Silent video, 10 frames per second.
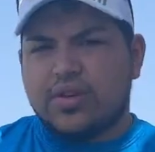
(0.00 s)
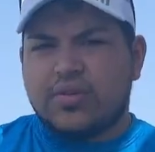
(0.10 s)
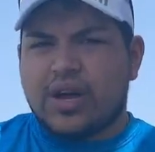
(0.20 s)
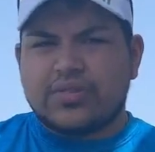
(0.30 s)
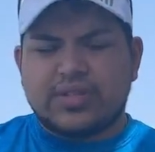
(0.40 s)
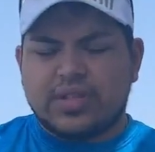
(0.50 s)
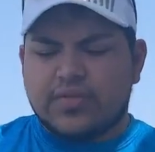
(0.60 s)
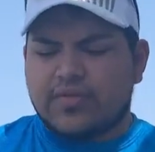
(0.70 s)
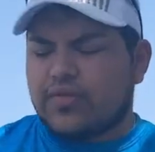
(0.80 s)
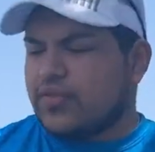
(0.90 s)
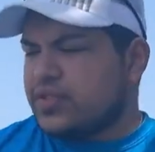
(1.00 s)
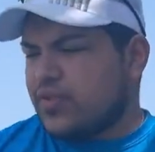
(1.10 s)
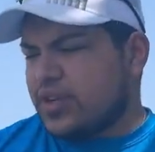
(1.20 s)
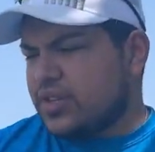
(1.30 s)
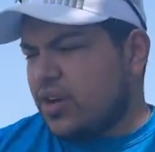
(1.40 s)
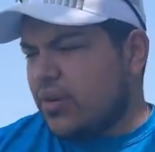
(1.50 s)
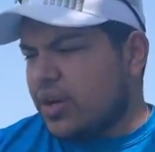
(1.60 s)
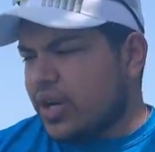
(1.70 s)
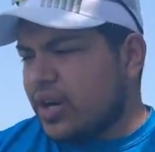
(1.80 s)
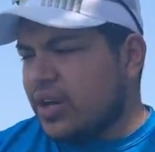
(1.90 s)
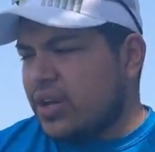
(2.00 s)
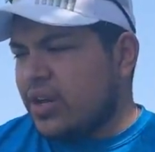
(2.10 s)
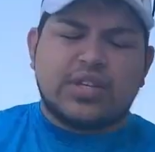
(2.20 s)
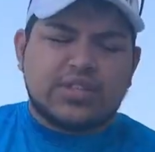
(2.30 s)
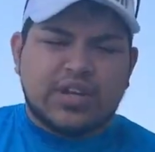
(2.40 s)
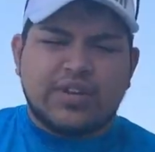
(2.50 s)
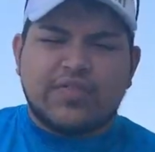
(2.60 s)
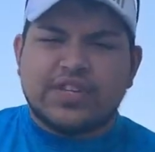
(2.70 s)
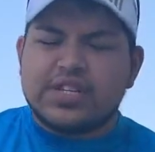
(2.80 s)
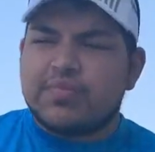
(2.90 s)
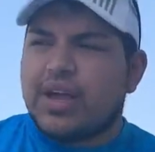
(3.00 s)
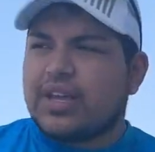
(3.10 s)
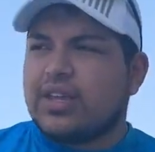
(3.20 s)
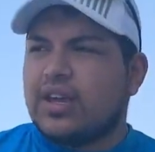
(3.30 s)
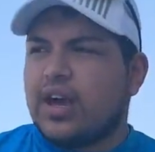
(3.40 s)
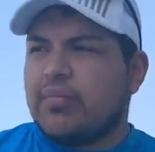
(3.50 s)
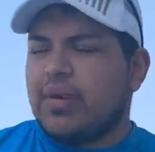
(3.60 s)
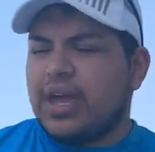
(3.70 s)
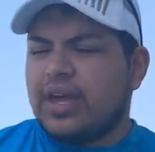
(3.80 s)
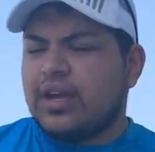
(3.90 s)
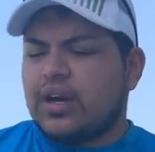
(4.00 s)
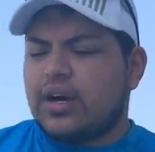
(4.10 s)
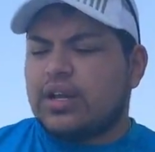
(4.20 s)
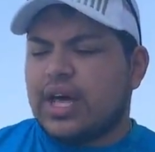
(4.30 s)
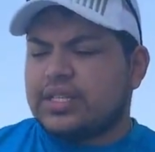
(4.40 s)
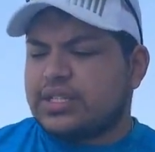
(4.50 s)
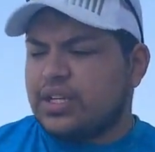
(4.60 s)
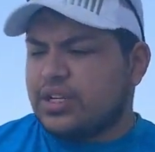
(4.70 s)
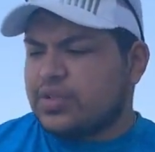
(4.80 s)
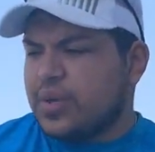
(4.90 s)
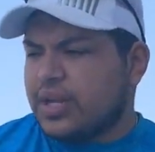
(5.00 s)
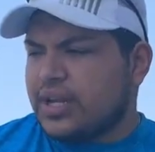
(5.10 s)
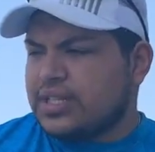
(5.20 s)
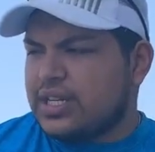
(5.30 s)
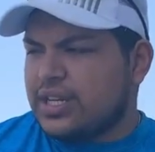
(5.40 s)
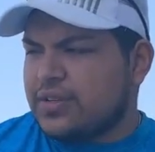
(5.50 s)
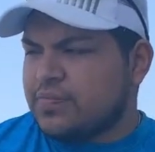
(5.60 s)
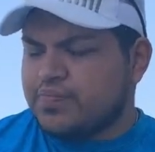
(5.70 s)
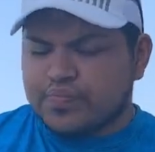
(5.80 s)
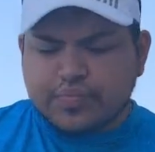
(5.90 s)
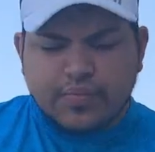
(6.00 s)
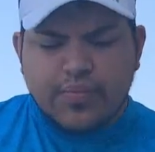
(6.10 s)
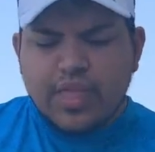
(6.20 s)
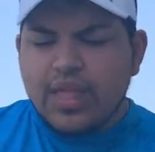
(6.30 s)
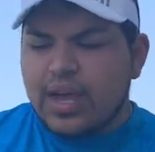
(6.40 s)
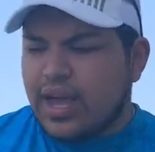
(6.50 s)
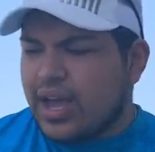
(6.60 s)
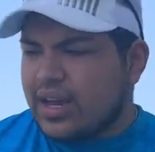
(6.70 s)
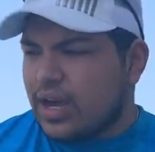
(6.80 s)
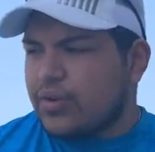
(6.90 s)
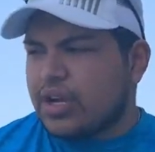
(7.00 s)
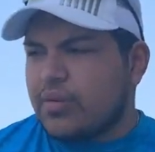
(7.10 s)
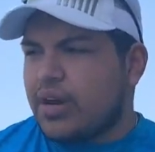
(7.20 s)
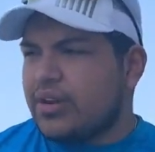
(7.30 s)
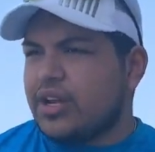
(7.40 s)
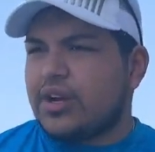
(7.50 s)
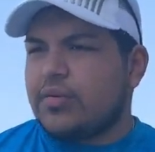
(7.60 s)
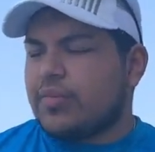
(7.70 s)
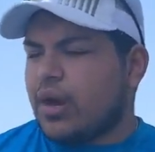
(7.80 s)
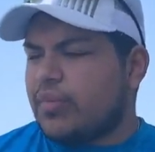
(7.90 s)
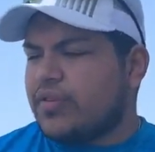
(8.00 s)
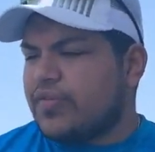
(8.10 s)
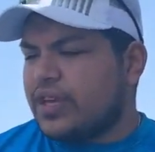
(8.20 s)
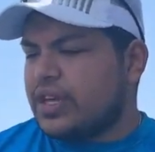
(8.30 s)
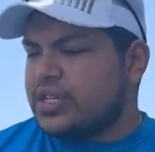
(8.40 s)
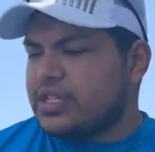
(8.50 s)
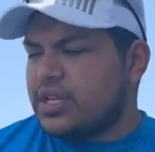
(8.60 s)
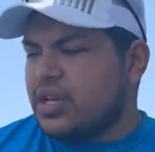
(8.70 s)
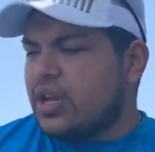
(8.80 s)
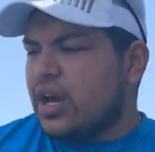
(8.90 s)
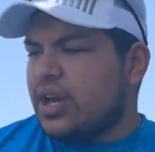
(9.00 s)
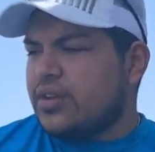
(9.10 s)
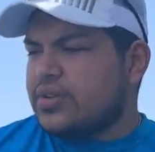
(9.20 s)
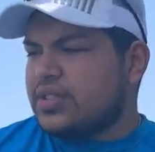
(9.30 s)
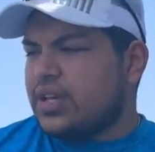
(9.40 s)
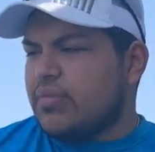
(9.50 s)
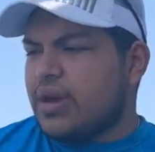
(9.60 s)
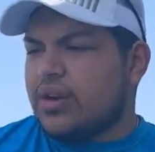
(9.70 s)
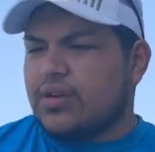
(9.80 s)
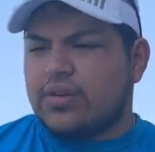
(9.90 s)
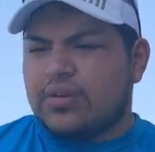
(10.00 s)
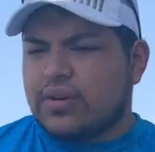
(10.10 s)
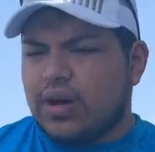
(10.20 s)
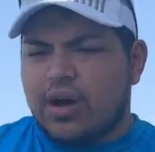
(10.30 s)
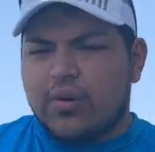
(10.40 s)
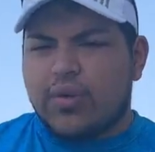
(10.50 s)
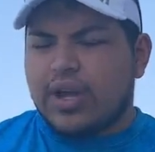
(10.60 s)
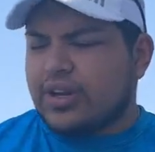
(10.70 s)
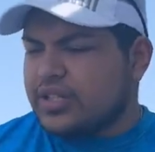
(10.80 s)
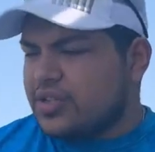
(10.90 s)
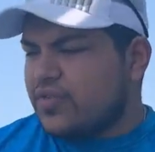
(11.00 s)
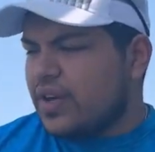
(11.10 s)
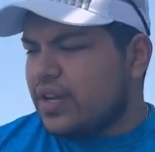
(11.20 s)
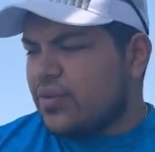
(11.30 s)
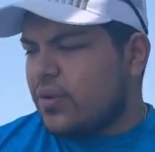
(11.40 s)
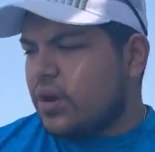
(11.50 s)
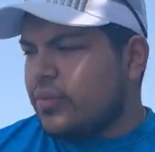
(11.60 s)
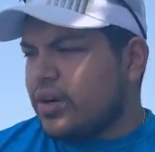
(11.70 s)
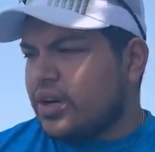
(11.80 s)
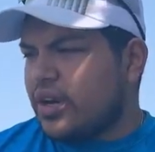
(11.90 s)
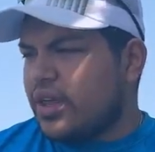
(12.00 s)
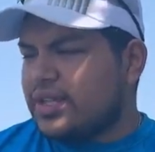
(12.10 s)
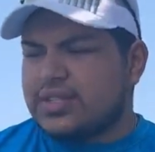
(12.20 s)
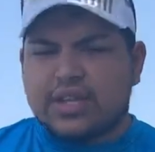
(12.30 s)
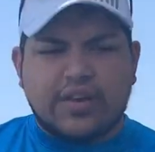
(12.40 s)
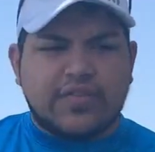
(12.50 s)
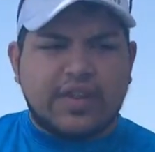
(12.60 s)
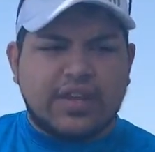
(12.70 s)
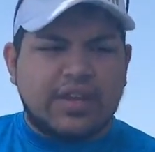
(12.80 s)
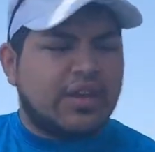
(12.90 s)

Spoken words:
out to the salt water. So I started fishing back in May last year, 2019, and I would come out here and bobber fish. I'd use the metal wires you'd find at Walmart and all that stuff, and